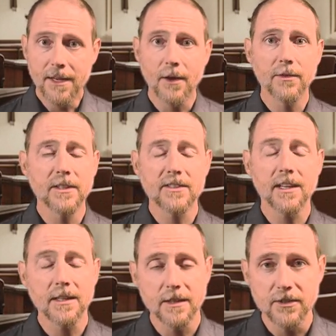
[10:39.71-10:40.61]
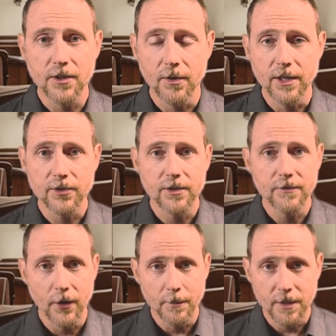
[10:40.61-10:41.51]
Now, the second consideration
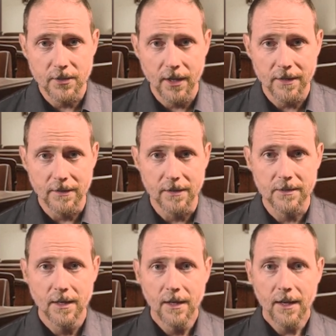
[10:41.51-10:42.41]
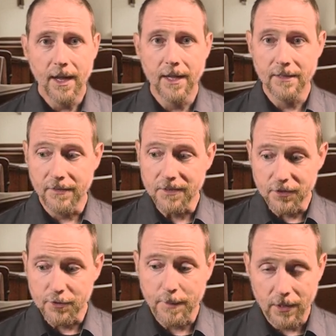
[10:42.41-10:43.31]
is very much like this, and this
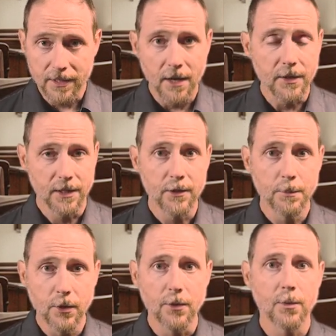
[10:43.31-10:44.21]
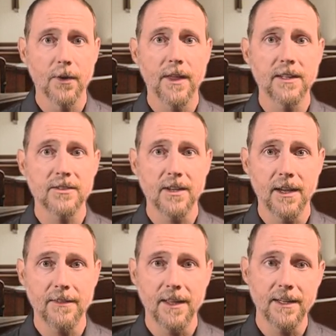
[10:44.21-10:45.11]
is spelled out in the bull, where they
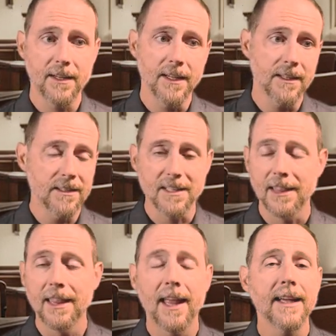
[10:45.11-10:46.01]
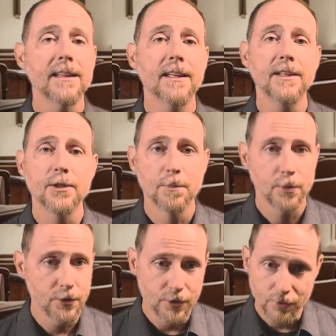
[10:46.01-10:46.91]
say that it is likely to
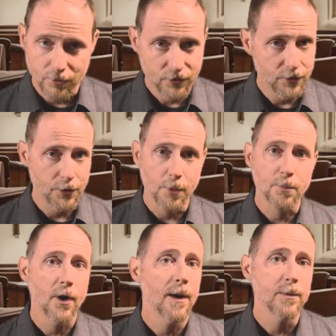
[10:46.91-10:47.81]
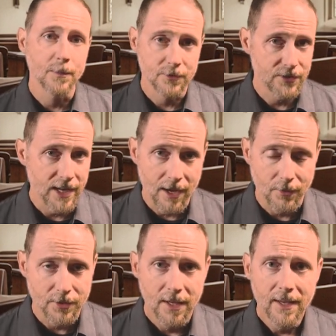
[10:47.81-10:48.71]
produce, you know, problems,
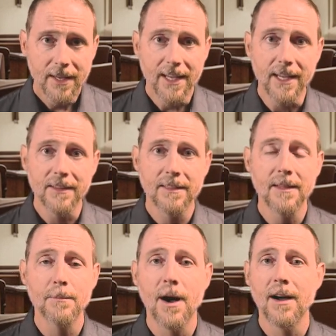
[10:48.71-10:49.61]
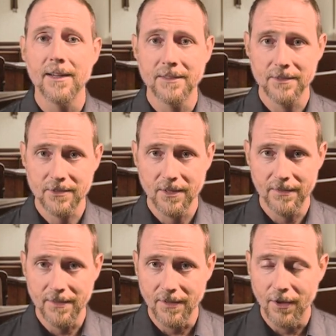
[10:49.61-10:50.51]
doubt, in the minds
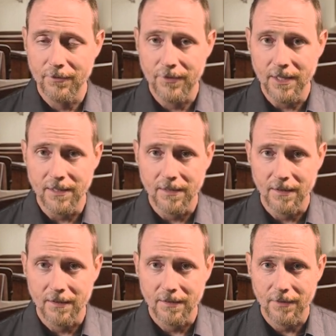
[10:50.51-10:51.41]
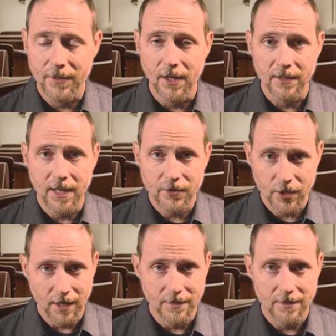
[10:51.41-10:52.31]
of the uh, of the
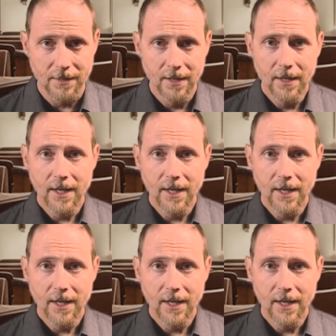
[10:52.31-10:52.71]
uneducated.